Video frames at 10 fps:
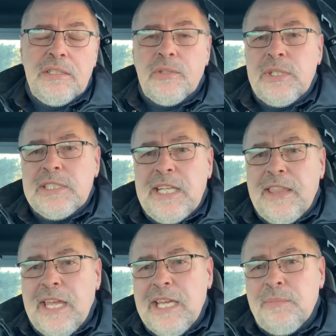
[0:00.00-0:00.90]
The reason they
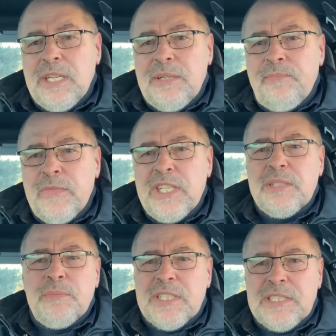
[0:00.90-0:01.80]
thank me
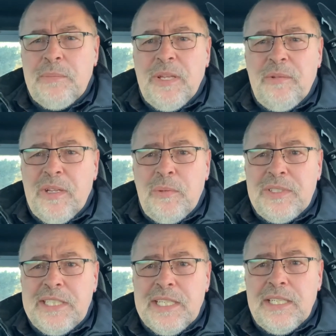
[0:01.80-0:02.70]
isn't because I'm giving them
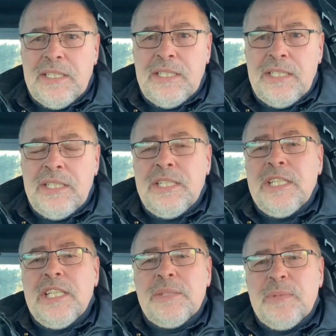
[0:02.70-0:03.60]
a ticket.
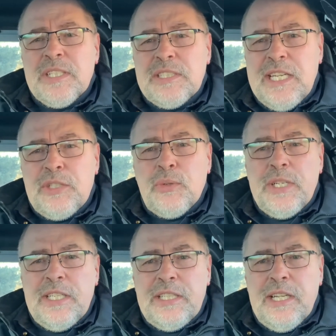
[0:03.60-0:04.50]
It's because I
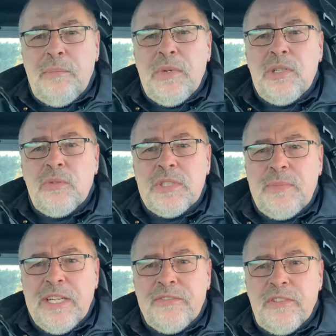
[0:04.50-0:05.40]
treated them
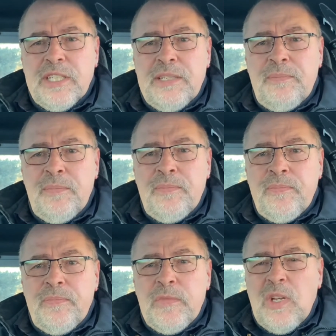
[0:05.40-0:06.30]
respectfully.
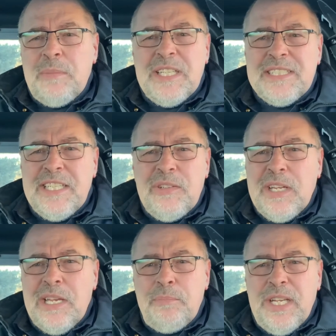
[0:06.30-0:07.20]
Now, I'm not saying
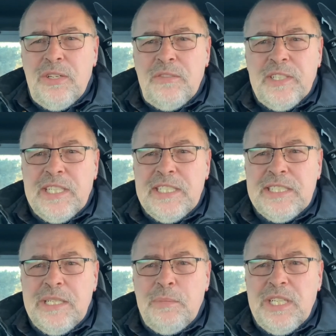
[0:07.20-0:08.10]
you've got to bend over and
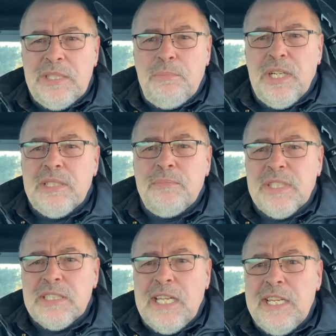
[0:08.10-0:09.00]
kiss anybody's butt,
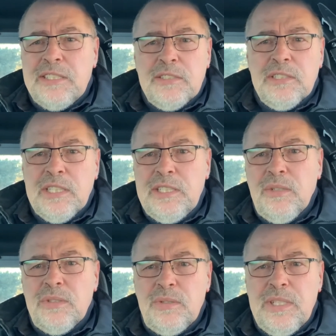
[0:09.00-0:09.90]
because I certainly
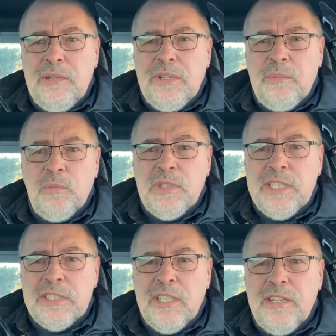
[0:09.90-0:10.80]
don't do that when I'm a
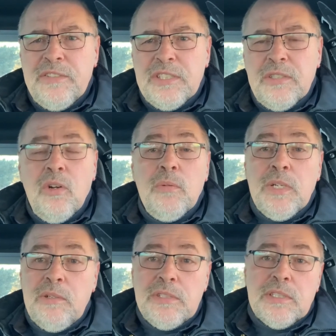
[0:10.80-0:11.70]
police officer or
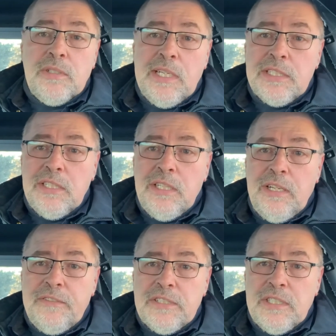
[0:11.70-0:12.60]
when I was a correctional
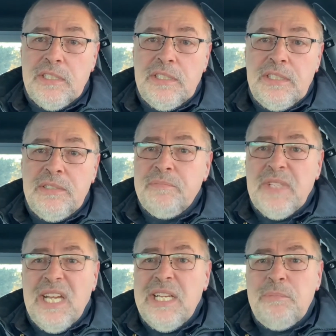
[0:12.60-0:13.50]
officer.
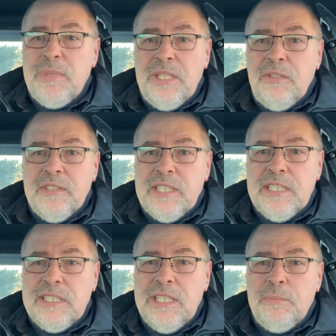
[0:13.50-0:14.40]
I didn't bend over and
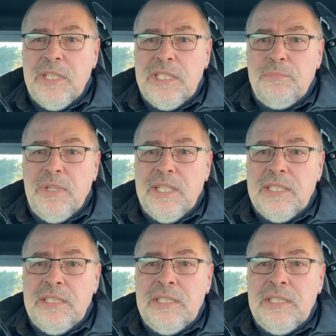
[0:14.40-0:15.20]
kiss anybody's butt.